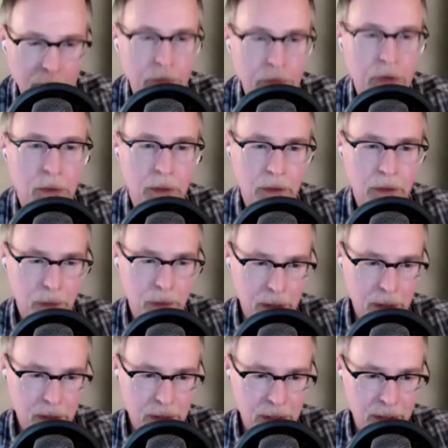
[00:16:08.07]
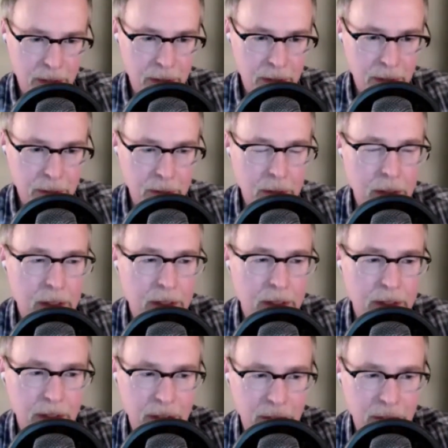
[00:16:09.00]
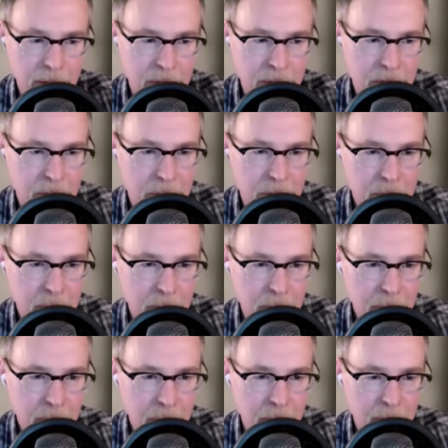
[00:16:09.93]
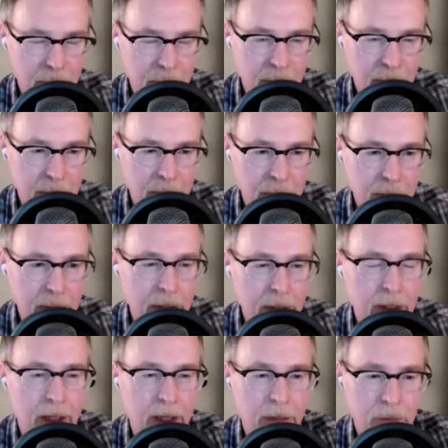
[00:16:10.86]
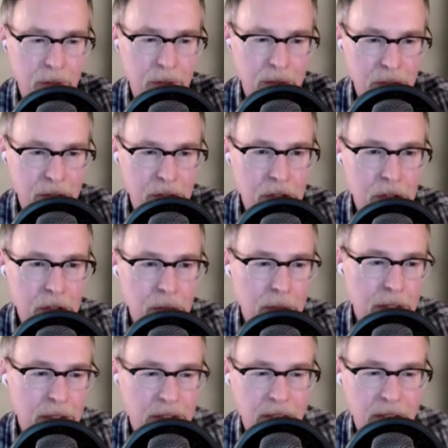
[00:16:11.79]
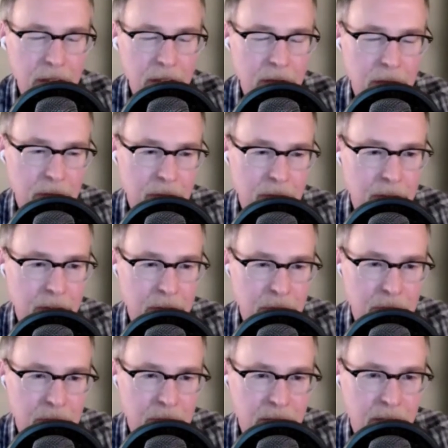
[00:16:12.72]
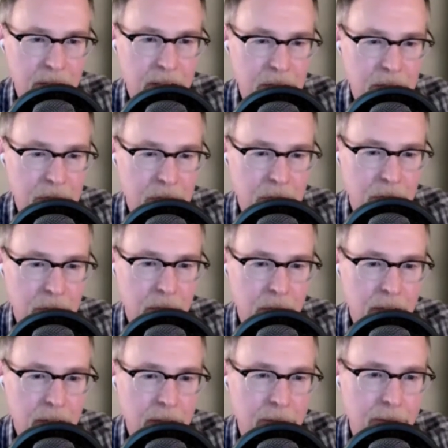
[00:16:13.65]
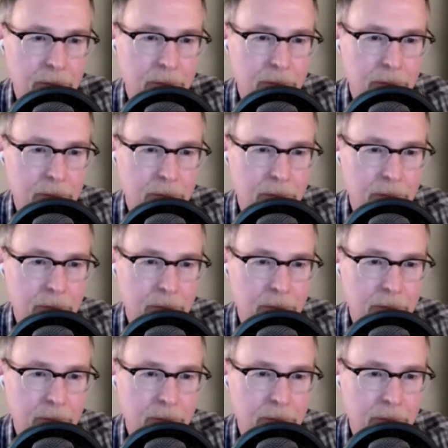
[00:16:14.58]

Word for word: up 24 hours later, declared she was going to be okay. And within two weeks, they couldn't find a trace of cancer in her body.